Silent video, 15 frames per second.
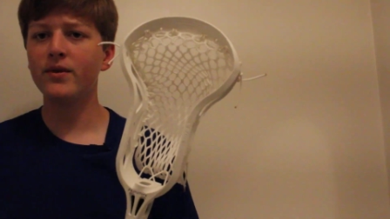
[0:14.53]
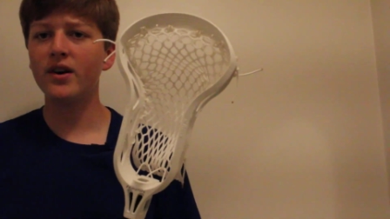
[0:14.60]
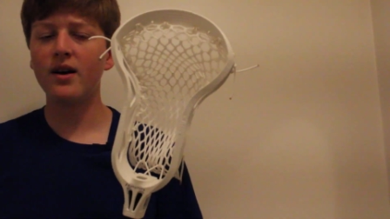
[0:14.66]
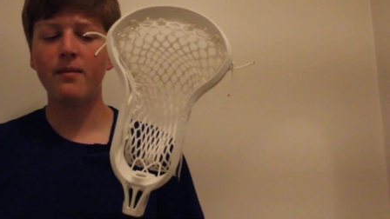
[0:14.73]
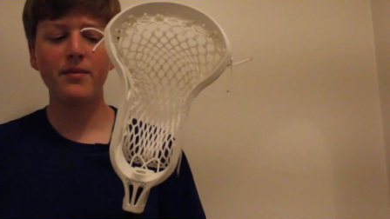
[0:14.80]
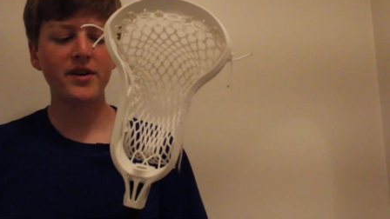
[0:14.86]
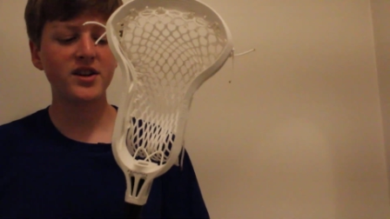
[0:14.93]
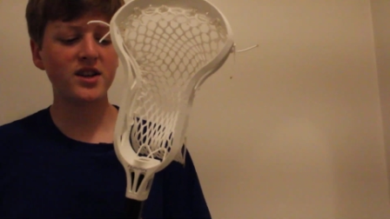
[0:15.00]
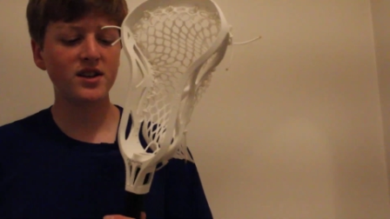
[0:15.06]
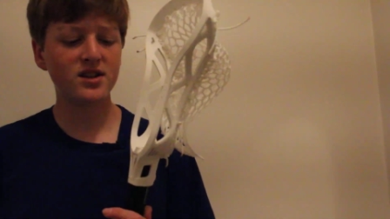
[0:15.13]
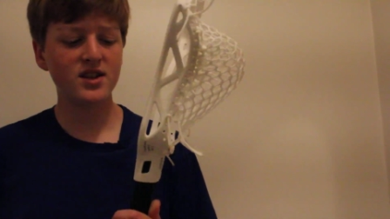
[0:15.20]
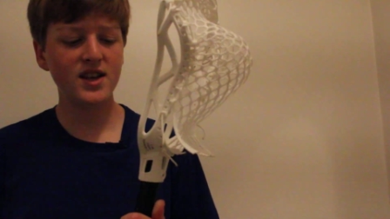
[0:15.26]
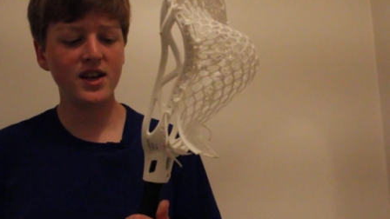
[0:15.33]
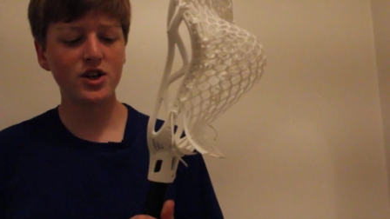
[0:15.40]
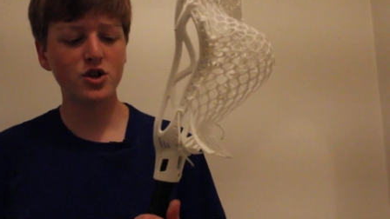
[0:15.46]
Um, this
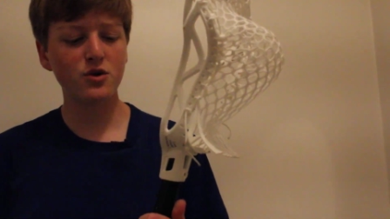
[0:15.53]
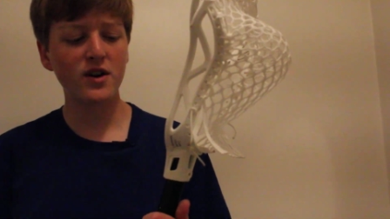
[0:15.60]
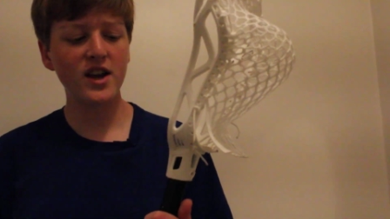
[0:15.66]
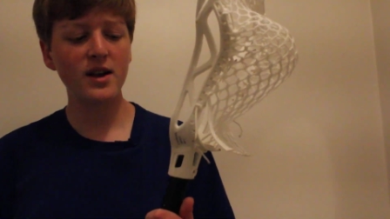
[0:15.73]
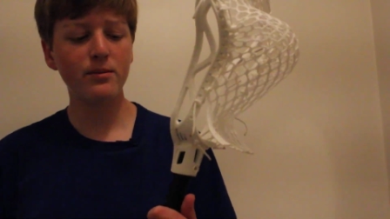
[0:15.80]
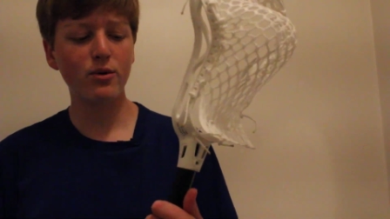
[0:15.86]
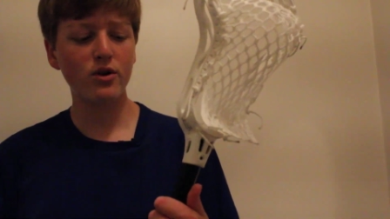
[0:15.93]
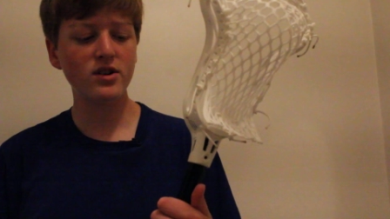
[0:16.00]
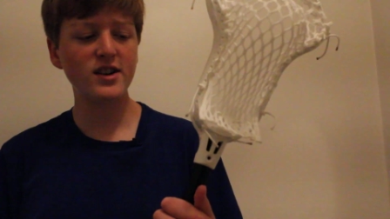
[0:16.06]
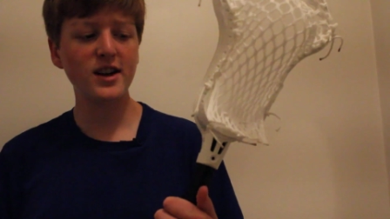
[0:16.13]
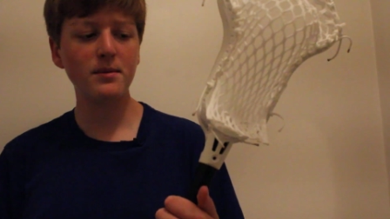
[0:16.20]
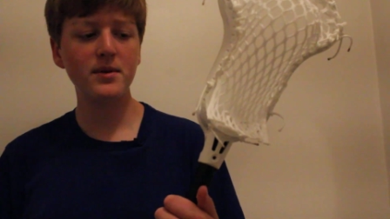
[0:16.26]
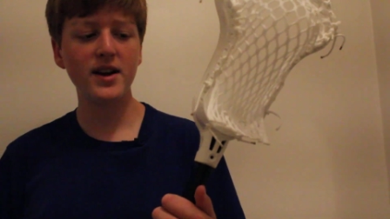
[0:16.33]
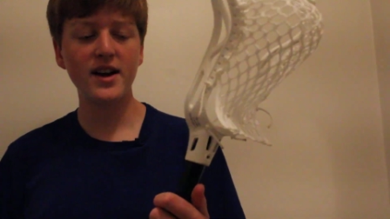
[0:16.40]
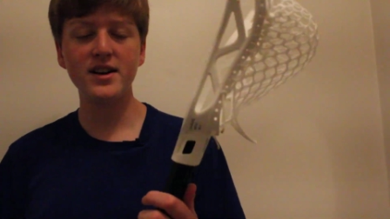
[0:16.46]
is the stringing
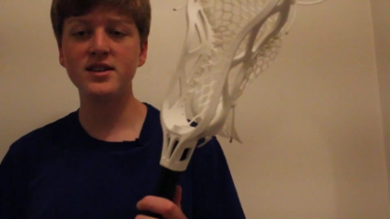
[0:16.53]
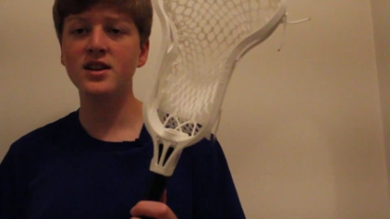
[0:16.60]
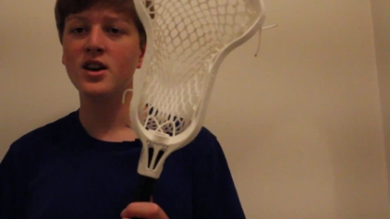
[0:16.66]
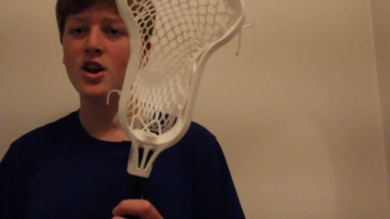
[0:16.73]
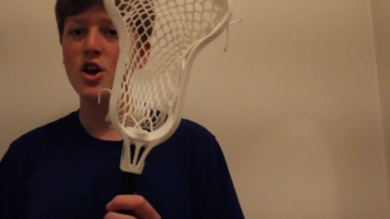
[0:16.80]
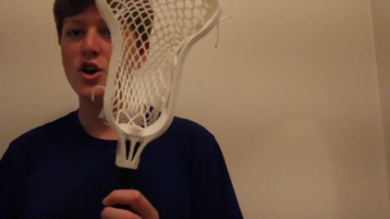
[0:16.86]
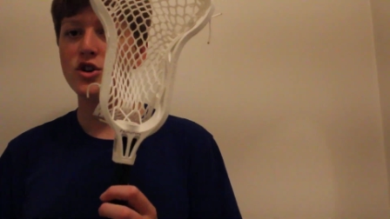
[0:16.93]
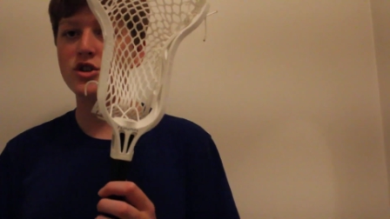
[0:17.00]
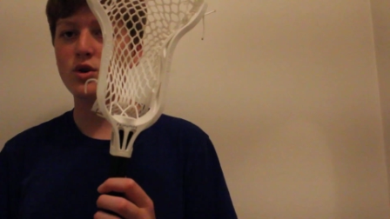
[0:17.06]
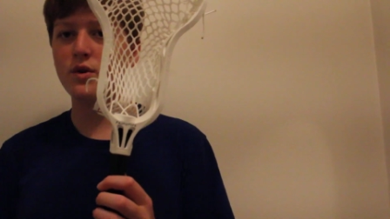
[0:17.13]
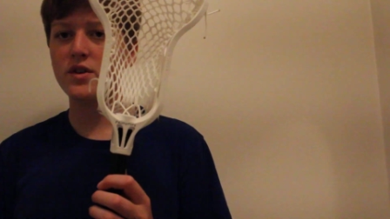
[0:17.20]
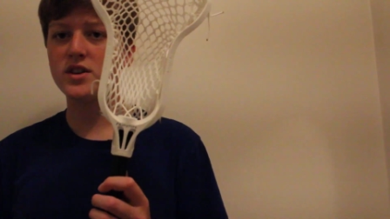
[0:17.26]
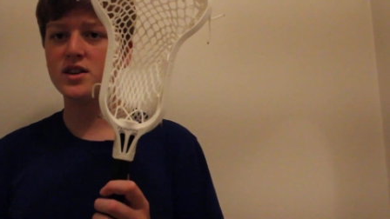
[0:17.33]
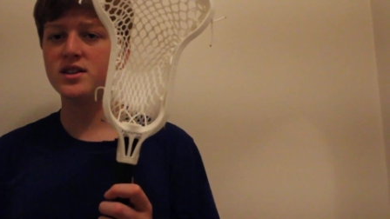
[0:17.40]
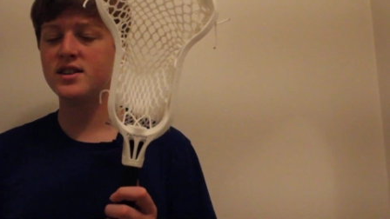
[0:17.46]
prototype, guys, so
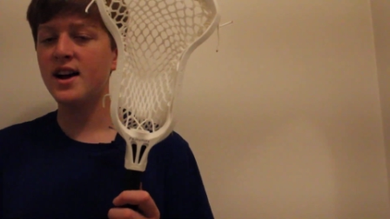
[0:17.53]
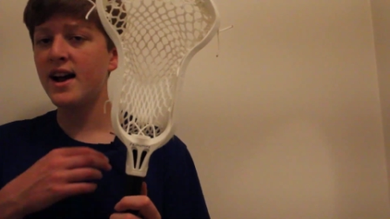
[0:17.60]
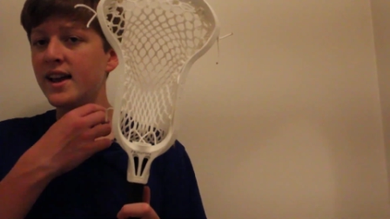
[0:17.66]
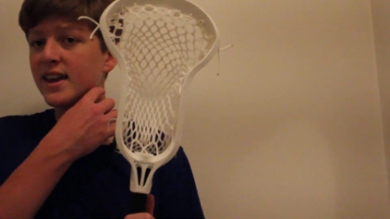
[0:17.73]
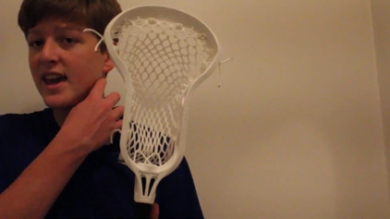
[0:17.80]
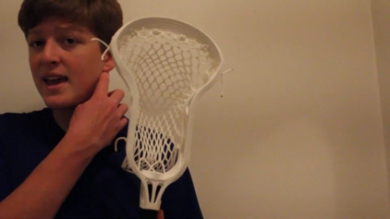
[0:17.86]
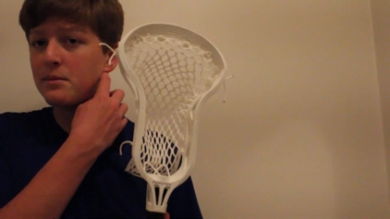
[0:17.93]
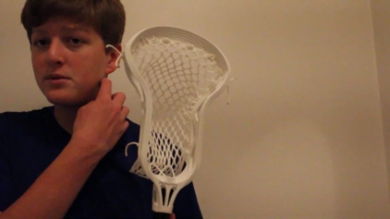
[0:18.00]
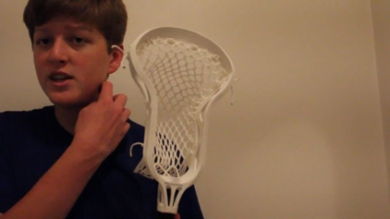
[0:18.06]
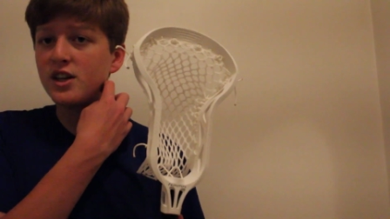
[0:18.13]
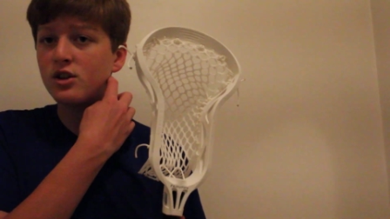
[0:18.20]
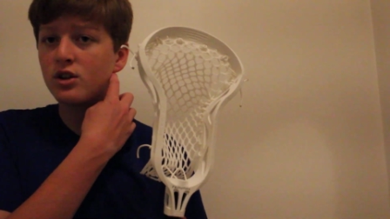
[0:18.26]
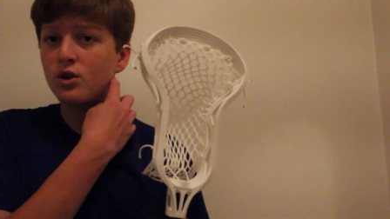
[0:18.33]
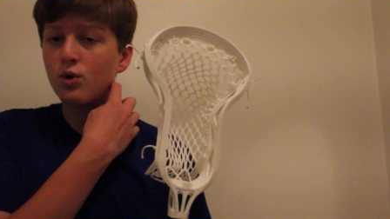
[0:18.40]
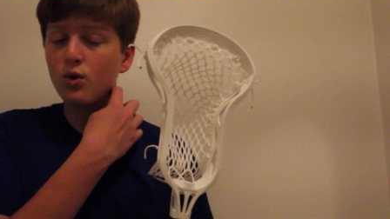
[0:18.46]
this is not game
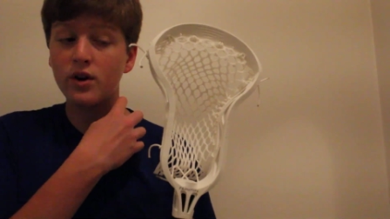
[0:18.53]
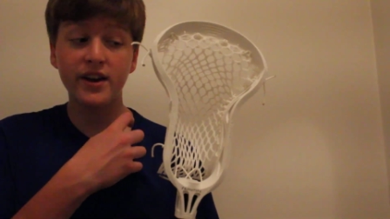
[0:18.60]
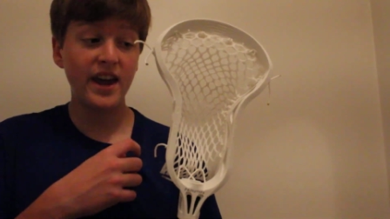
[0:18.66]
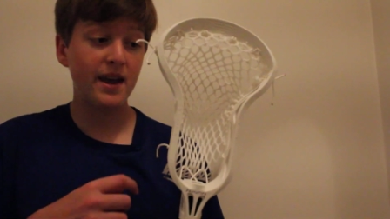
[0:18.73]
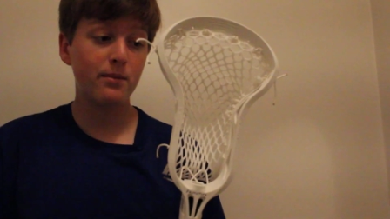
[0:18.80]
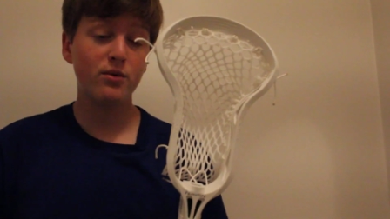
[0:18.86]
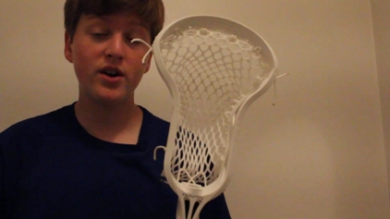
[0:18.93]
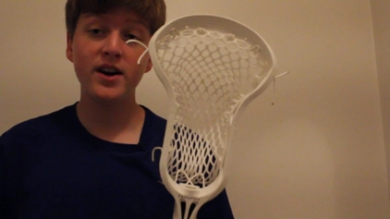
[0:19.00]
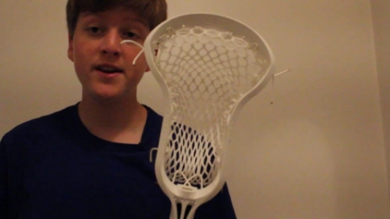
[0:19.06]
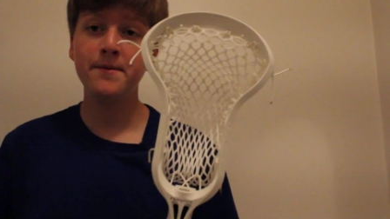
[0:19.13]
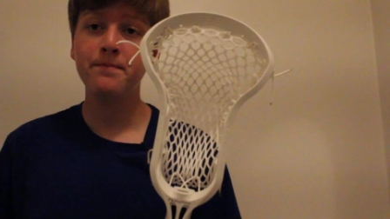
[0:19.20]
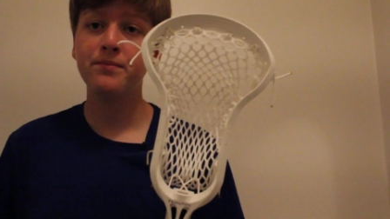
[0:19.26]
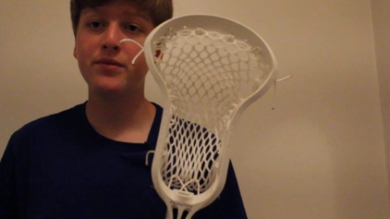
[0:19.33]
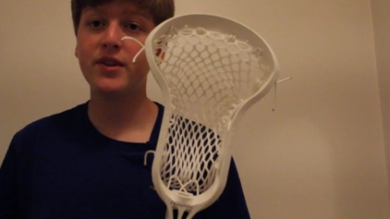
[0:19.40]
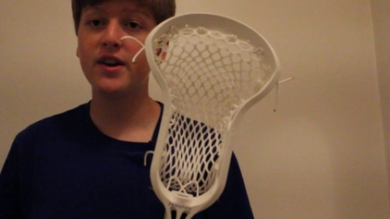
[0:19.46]
legal or game
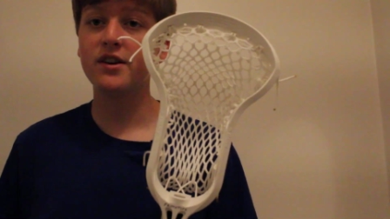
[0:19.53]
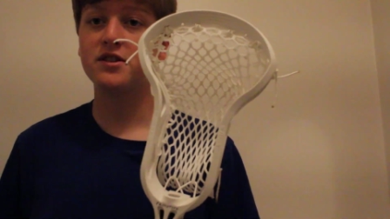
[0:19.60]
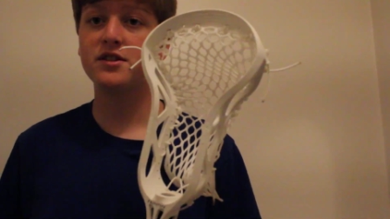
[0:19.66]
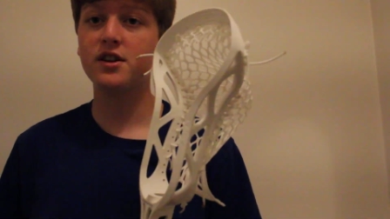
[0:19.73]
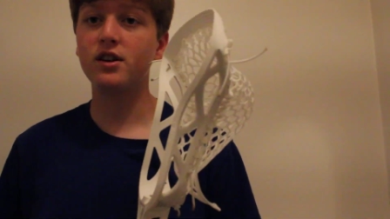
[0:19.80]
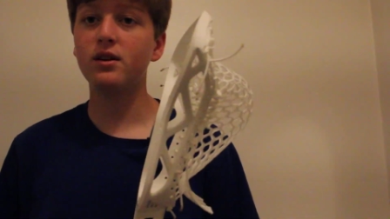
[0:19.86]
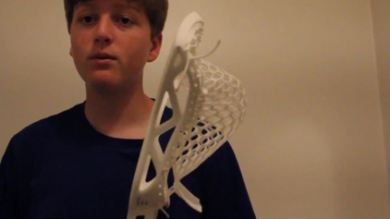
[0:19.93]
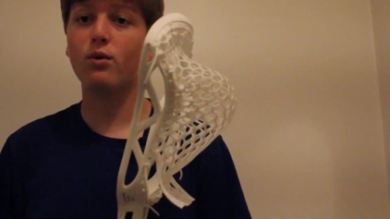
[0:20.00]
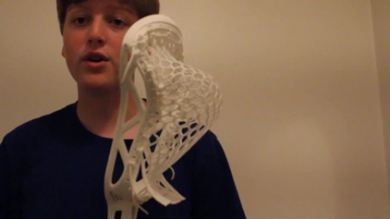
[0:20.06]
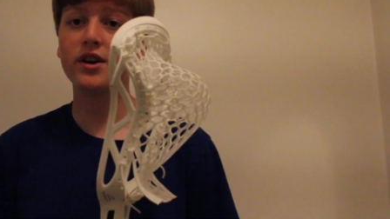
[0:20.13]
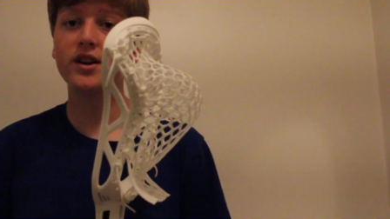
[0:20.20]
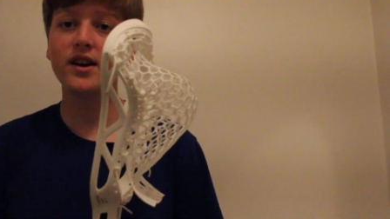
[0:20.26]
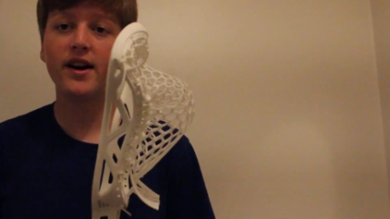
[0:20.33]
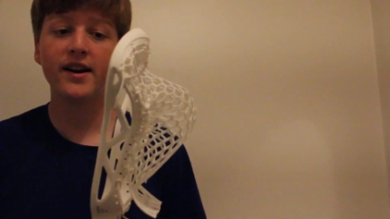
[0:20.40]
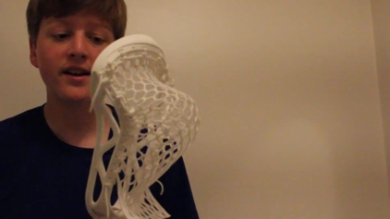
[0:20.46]
ready. They're still
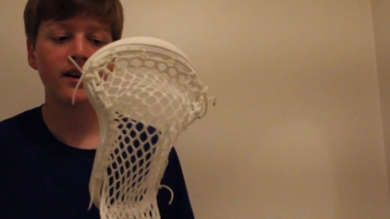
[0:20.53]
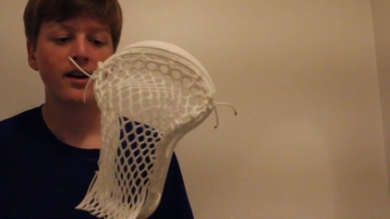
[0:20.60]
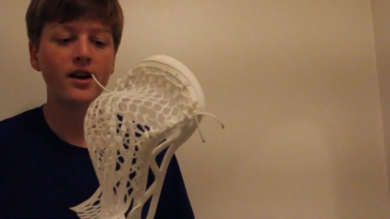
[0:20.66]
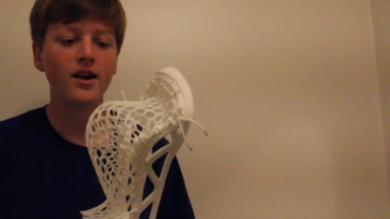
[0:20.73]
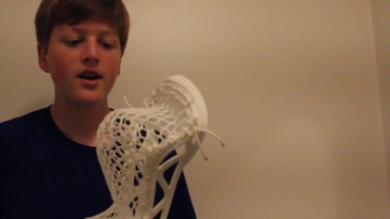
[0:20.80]
working on it.